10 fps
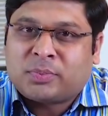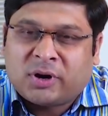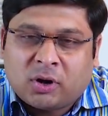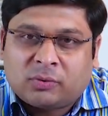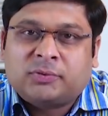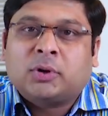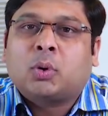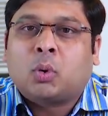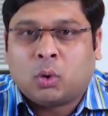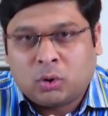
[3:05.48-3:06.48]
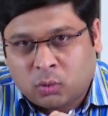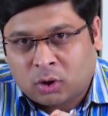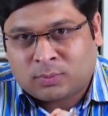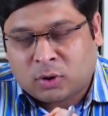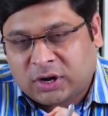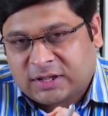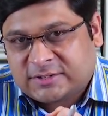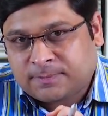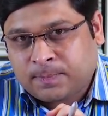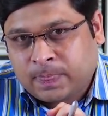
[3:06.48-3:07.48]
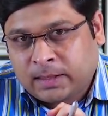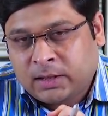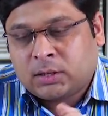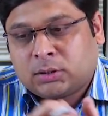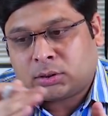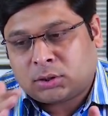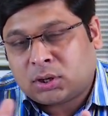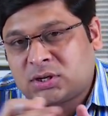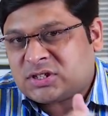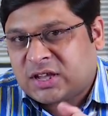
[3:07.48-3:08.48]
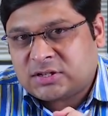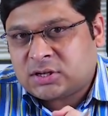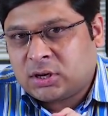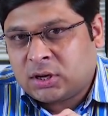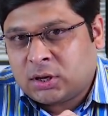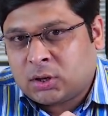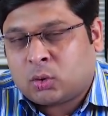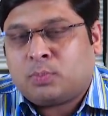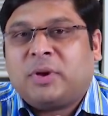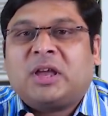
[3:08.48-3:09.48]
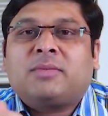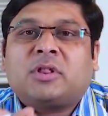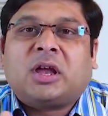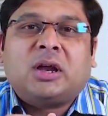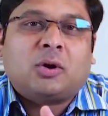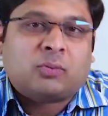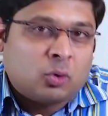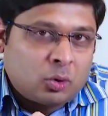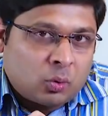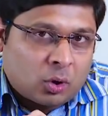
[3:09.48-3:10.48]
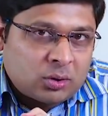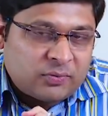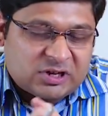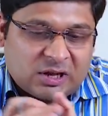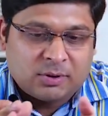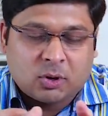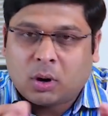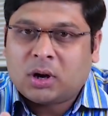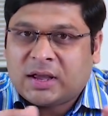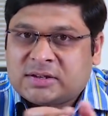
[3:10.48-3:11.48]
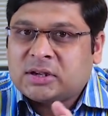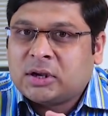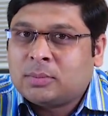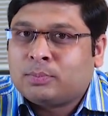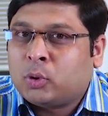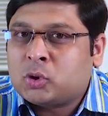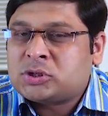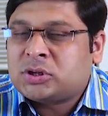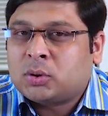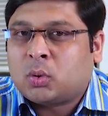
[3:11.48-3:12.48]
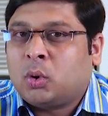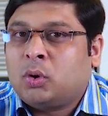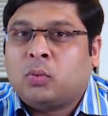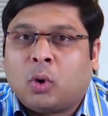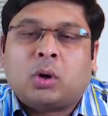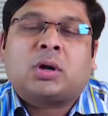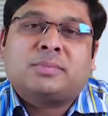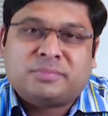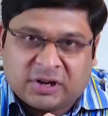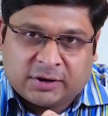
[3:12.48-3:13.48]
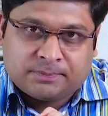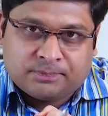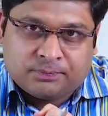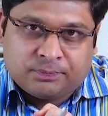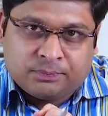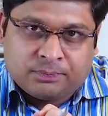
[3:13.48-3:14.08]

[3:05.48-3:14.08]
the period of Cold War politics. The third stage would begin with the end of Cold War, which can be called as post-Cold War period.